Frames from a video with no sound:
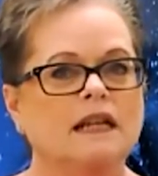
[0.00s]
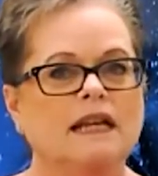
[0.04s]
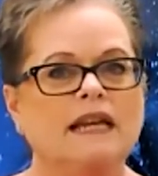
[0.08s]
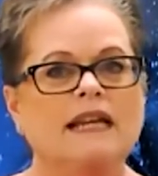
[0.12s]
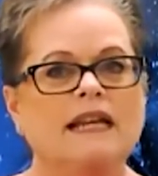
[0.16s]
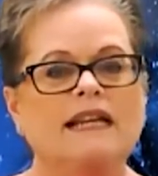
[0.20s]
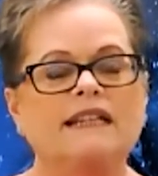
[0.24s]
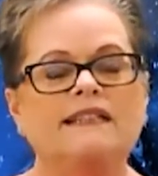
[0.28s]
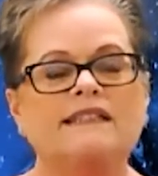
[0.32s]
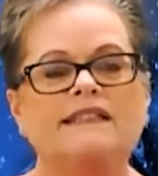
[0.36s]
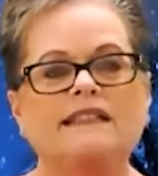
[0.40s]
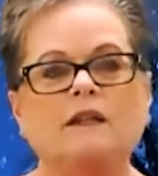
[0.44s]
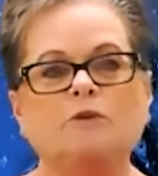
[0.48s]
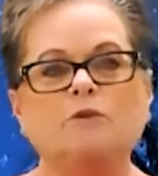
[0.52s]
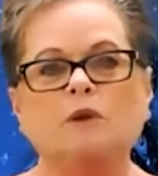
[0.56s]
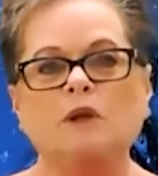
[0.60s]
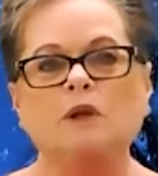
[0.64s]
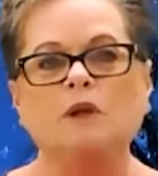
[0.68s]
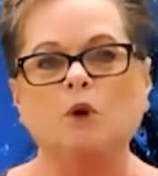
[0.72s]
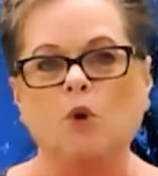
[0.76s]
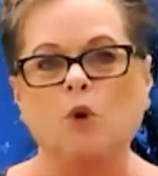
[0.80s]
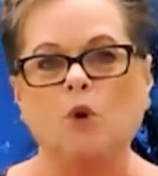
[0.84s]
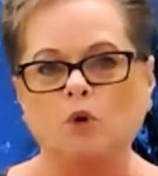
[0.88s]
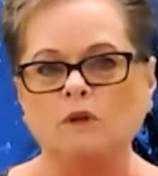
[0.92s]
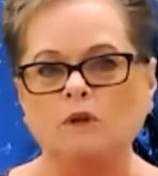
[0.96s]
is that we
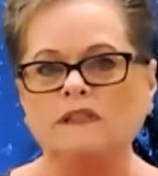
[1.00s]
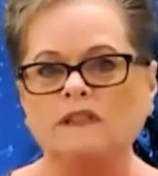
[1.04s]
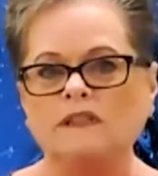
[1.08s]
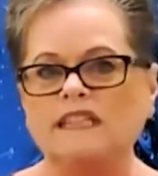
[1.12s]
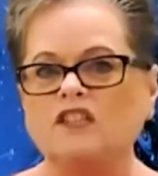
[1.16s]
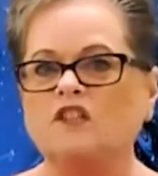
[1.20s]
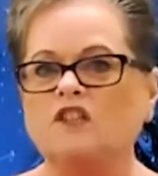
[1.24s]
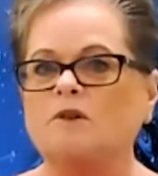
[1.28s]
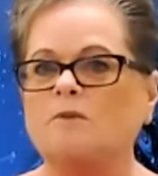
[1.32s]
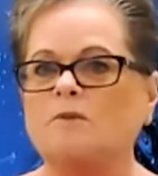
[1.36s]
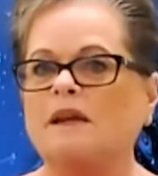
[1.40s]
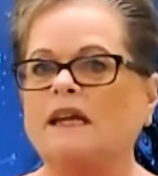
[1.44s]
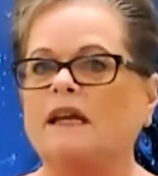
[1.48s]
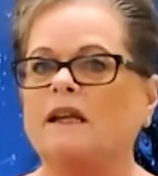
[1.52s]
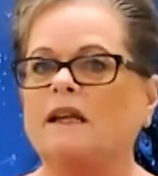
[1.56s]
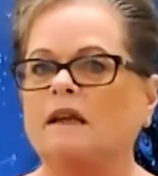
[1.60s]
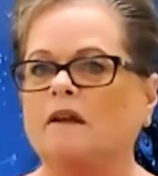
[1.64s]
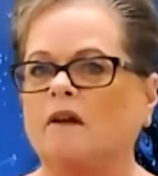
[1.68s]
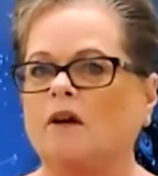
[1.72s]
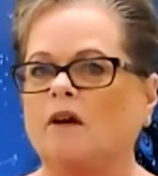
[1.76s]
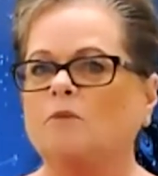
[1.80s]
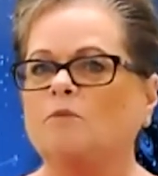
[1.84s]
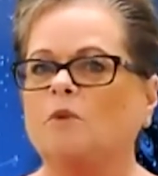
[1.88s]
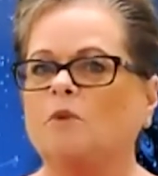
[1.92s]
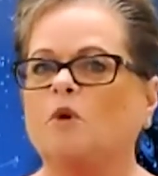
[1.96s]
all need to be a
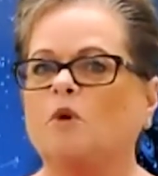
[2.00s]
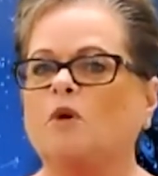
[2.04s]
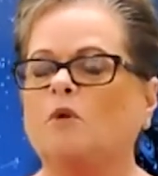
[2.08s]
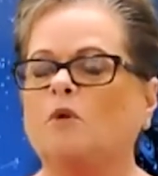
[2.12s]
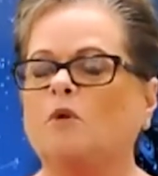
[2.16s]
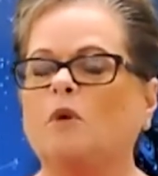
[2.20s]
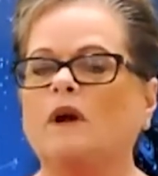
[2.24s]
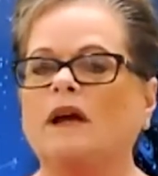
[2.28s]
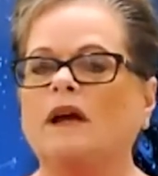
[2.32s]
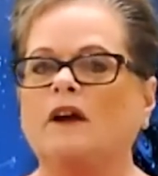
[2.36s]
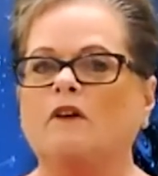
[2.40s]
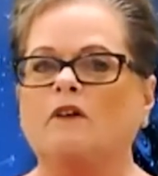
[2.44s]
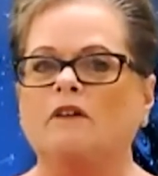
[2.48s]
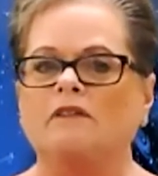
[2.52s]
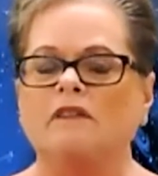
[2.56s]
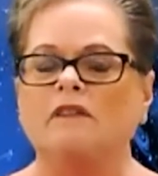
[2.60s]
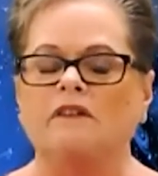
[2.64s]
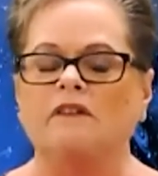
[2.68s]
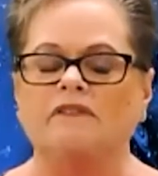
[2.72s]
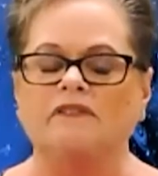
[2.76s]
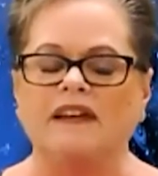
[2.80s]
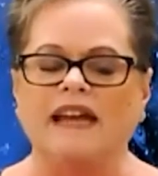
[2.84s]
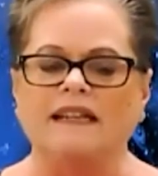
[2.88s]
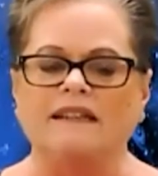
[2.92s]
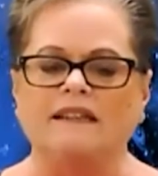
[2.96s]
lot more aware of the
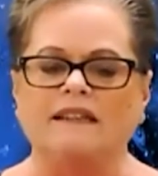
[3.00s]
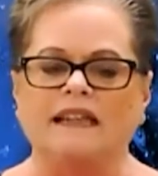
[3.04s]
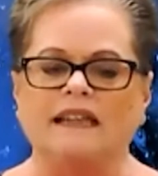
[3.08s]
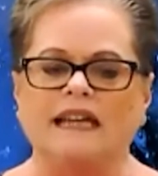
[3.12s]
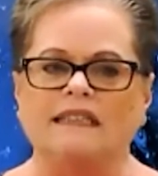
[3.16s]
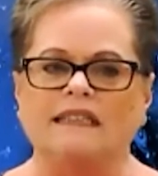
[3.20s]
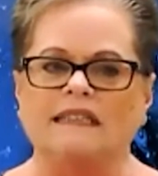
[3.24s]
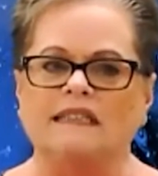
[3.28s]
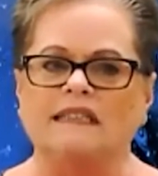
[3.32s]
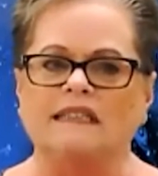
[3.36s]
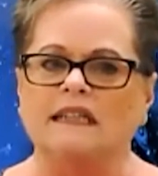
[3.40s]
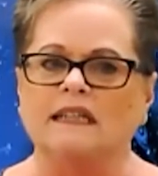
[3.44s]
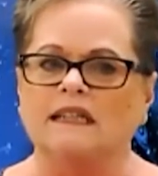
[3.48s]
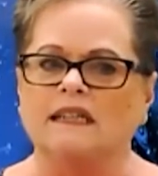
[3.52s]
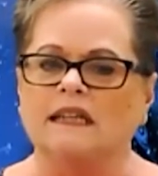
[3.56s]
fact that